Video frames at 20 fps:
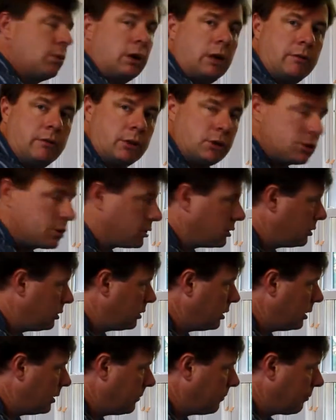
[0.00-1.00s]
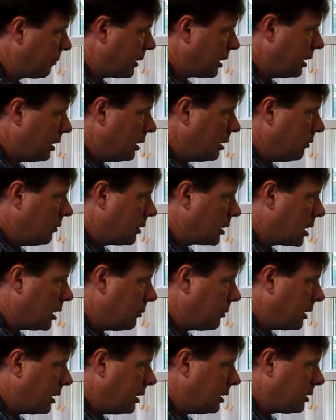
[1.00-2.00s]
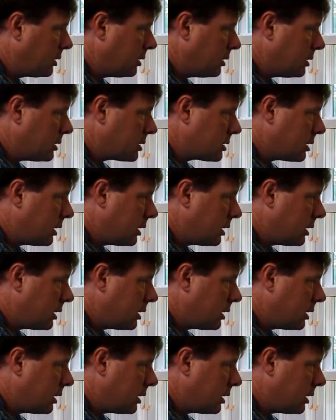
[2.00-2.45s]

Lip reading: Buenaventura. We're coming into the